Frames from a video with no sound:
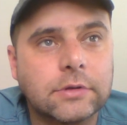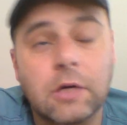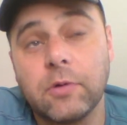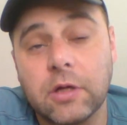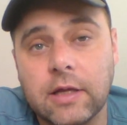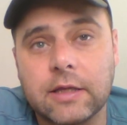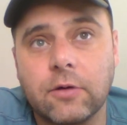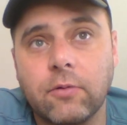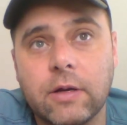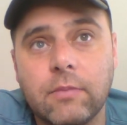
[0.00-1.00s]
I really like The
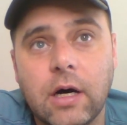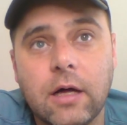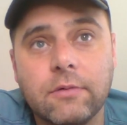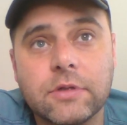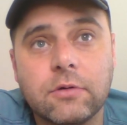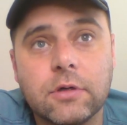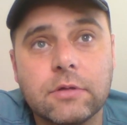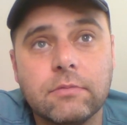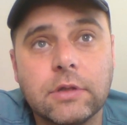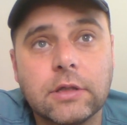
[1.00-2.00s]
Green Mile. It was an
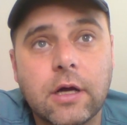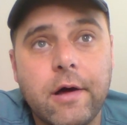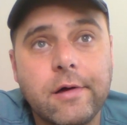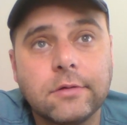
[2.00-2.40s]
awesome book.